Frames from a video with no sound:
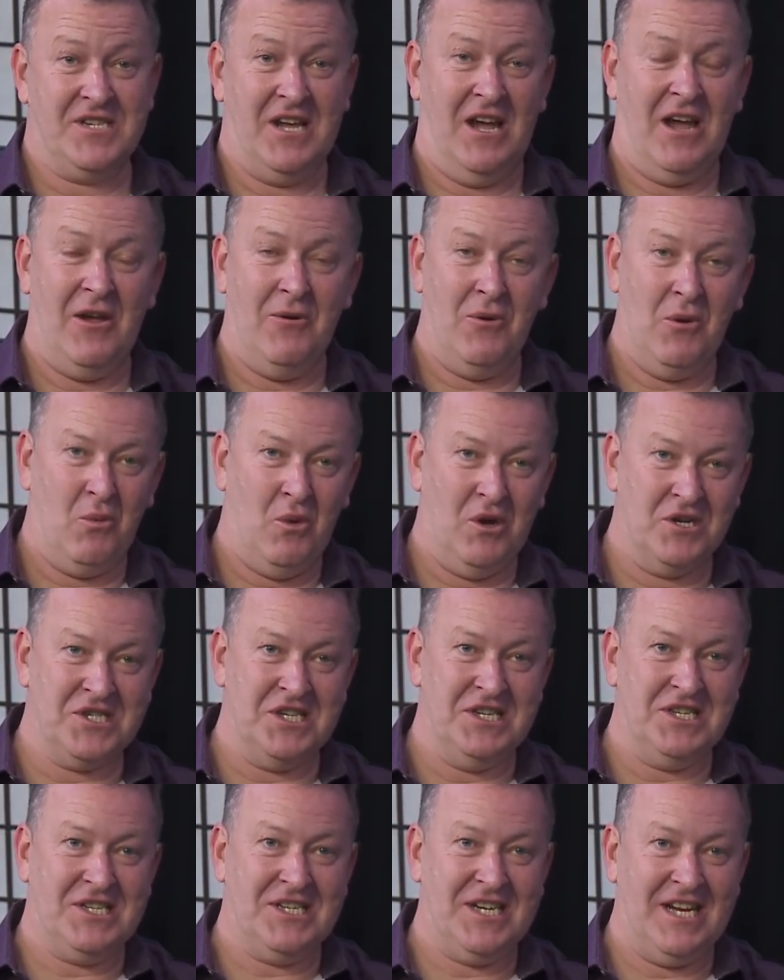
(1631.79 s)
So it
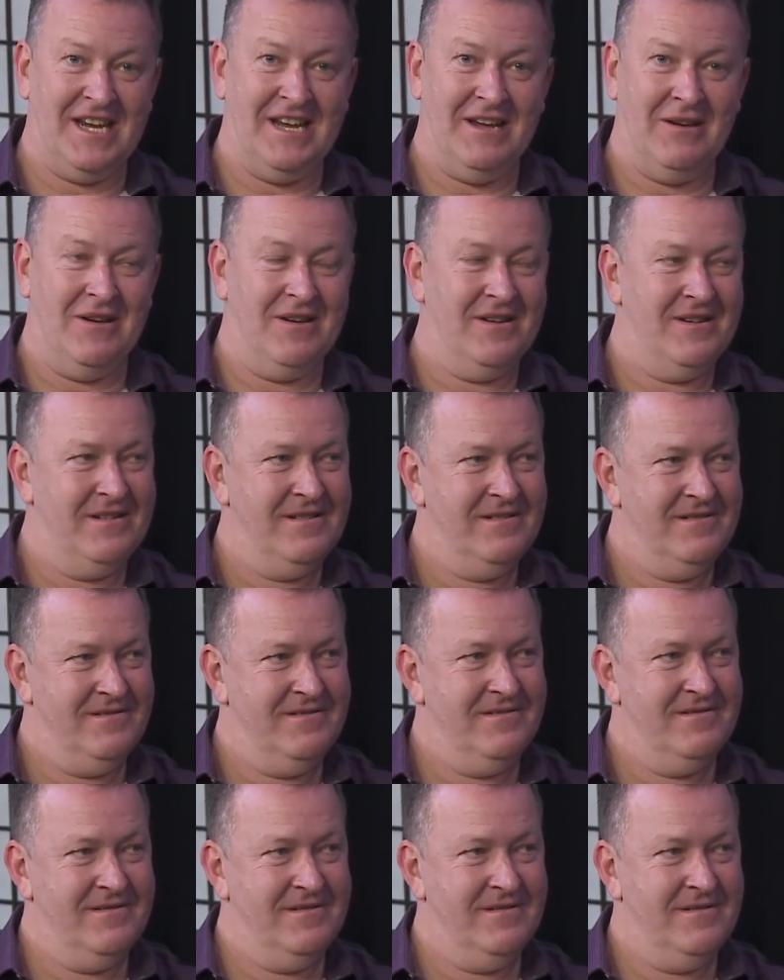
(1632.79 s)
wasn't. Uh, and
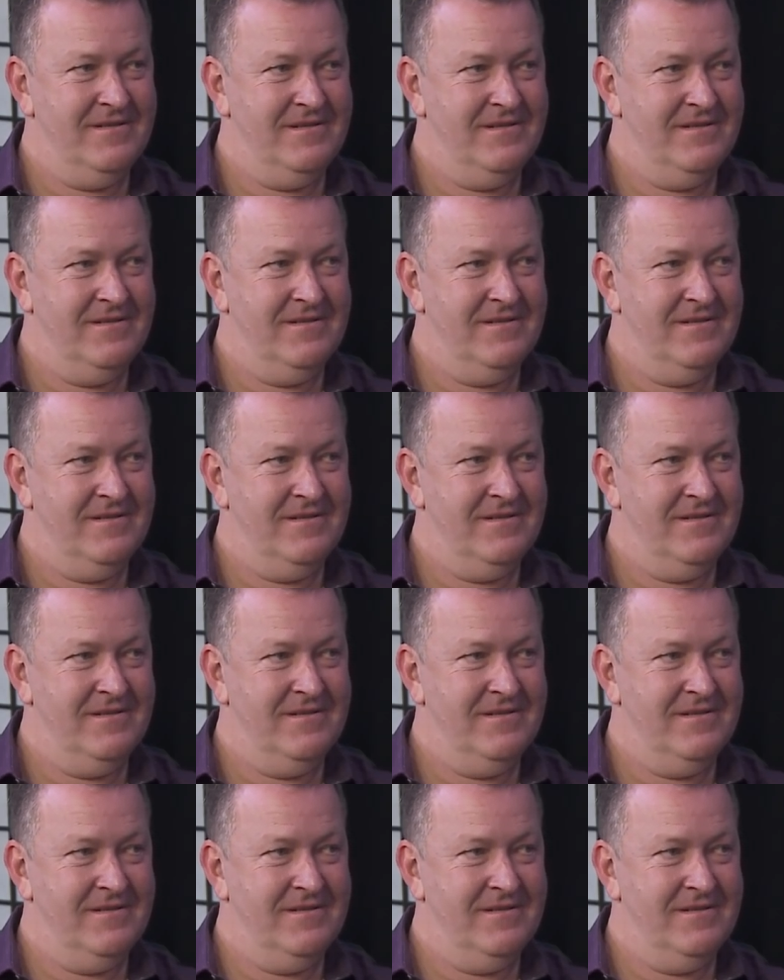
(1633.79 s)
that